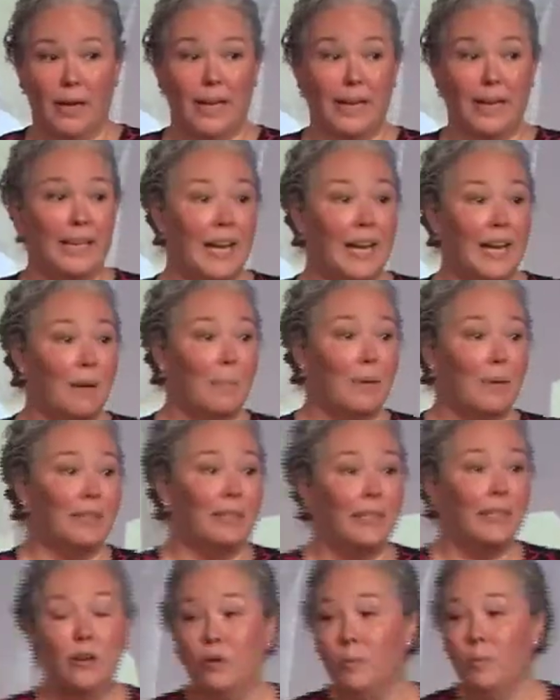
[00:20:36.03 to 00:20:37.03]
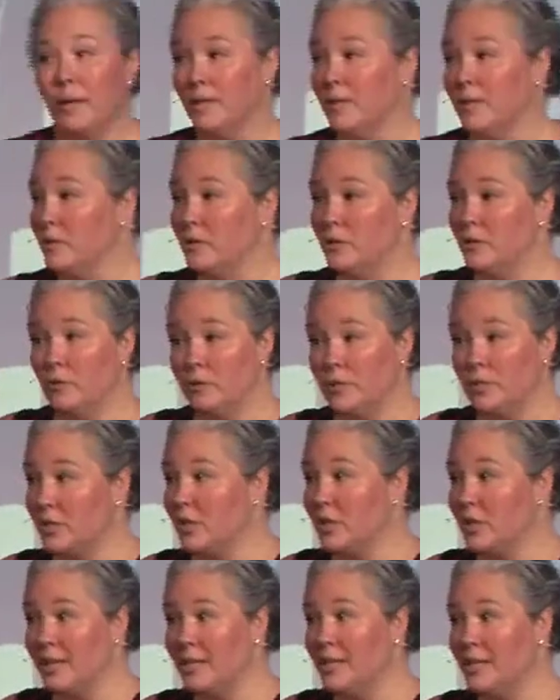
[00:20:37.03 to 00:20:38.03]
It can't be little because there's no
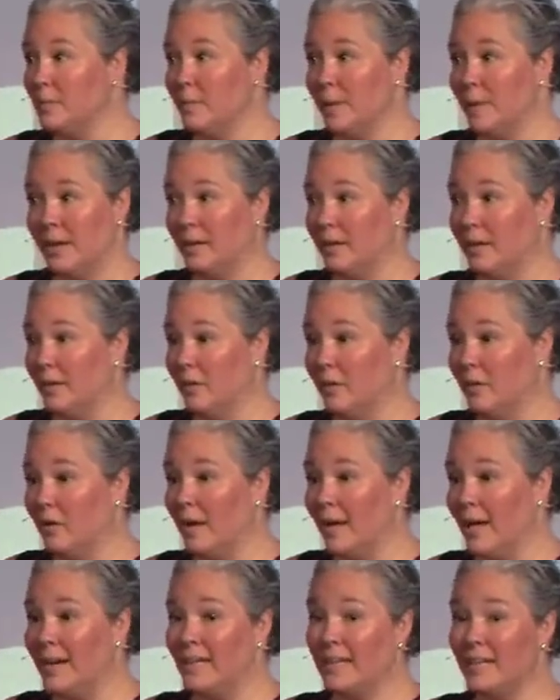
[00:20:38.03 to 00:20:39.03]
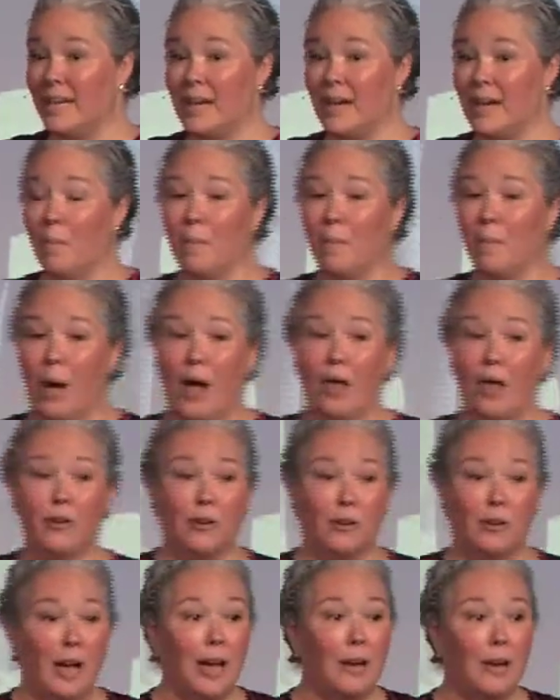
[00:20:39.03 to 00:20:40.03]
such thing as big and little. And it can't
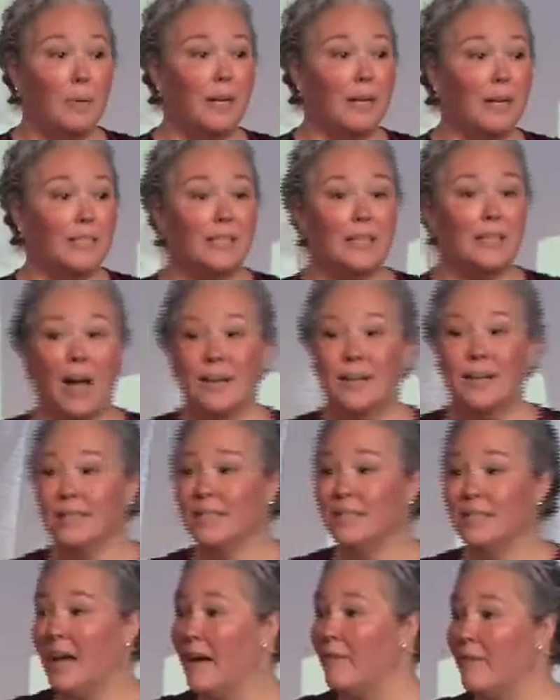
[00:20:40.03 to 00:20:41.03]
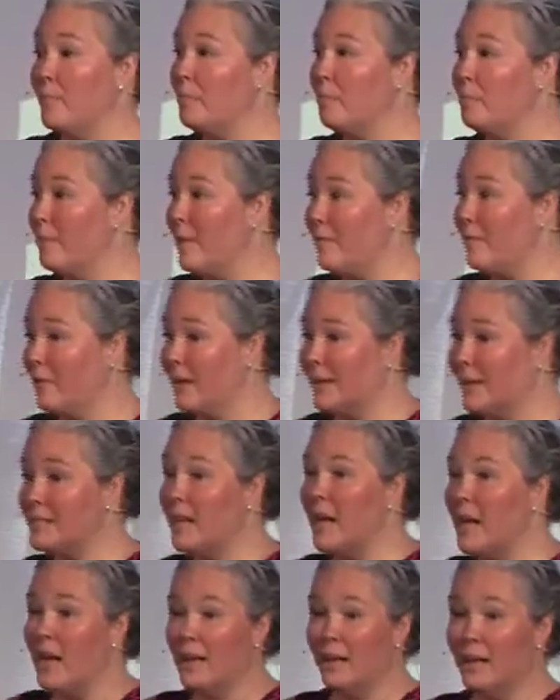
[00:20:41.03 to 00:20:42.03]
bother God because God doesn't have a preference.